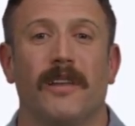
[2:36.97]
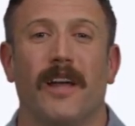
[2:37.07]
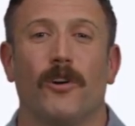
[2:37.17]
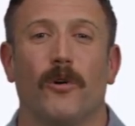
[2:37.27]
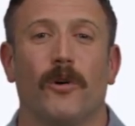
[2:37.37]

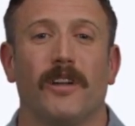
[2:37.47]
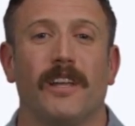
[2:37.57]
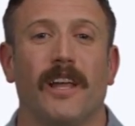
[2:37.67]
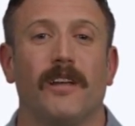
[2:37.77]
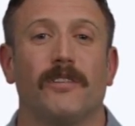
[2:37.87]
and you're
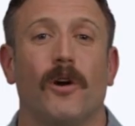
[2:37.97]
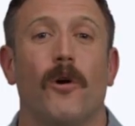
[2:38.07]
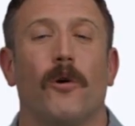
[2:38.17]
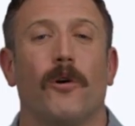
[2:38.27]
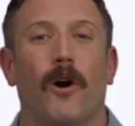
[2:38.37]
looking at a
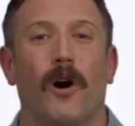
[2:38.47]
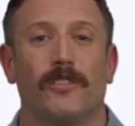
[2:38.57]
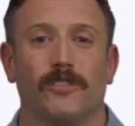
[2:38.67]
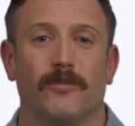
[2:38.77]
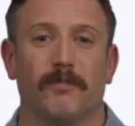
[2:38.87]
total
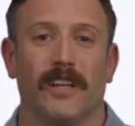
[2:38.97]
cost of